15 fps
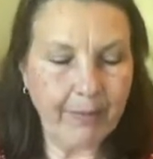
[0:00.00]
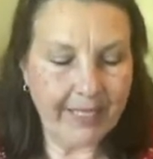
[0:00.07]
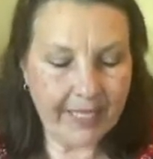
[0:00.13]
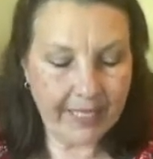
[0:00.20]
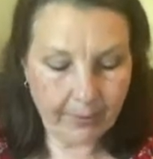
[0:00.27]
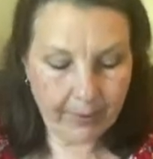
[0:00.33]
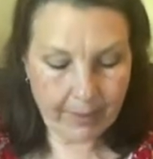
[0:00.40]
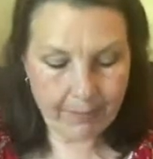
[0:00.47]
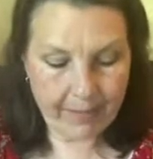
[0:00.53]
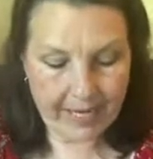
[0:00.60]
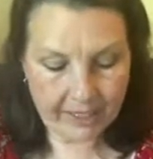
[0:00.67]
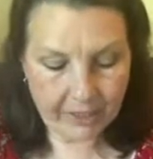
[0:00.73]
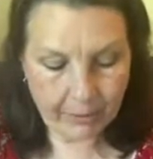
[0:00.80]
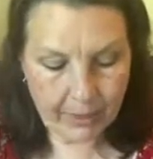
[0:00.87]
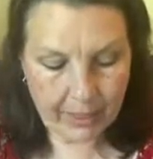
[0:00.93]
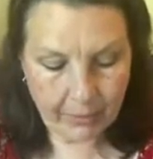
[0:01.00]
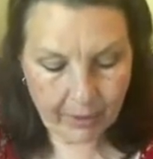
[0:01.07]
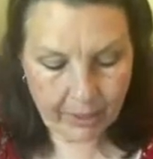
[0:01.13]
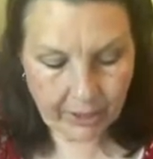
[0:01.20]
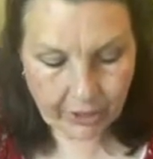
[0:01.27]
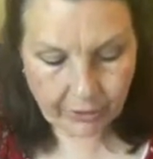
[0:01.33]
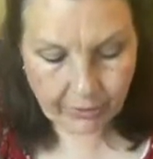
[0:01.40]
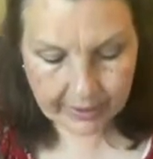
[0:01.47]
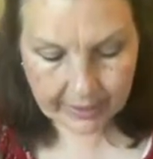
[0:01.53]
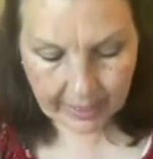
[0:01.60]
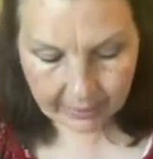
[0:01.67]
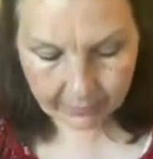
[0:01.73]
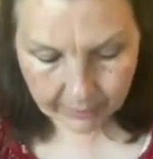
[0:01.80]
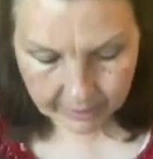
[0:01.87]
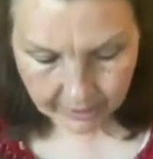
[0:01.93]
But anyway, back to what I want to do is
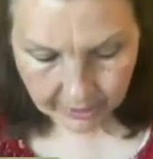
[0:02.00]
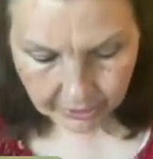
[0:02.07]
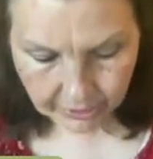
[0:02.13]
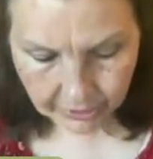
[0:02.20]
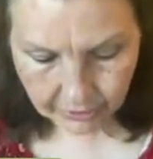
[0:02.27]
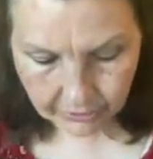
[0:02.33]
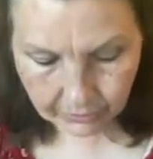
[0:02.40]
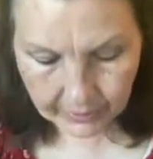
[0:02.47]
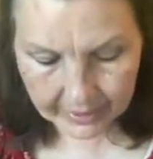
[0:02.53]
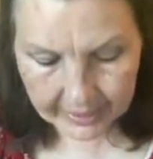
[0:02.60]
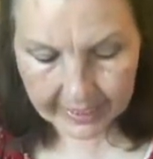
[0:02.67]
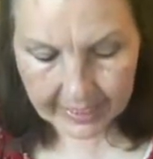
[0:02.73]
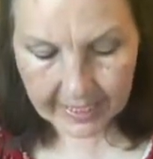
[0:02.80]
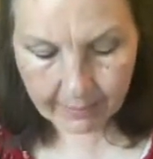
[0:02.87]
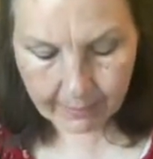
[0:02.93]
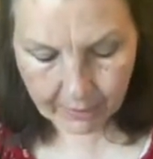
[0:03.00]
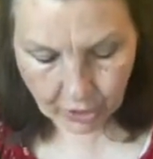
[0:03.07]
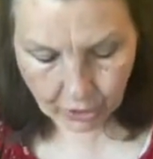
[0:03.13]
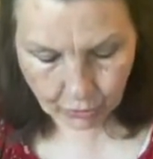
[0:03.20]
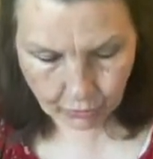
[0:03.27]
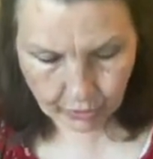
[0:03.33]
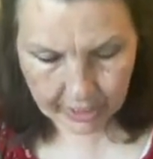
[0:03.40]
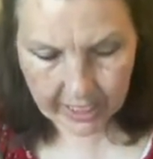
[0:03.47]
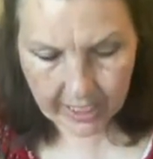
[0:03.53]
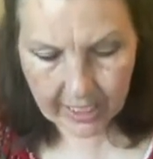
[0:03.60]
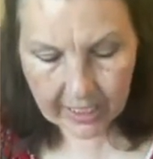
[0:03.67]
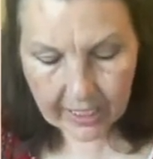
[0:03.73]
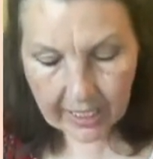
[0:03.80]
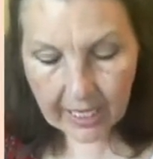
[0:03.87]
I wanted to do an imagery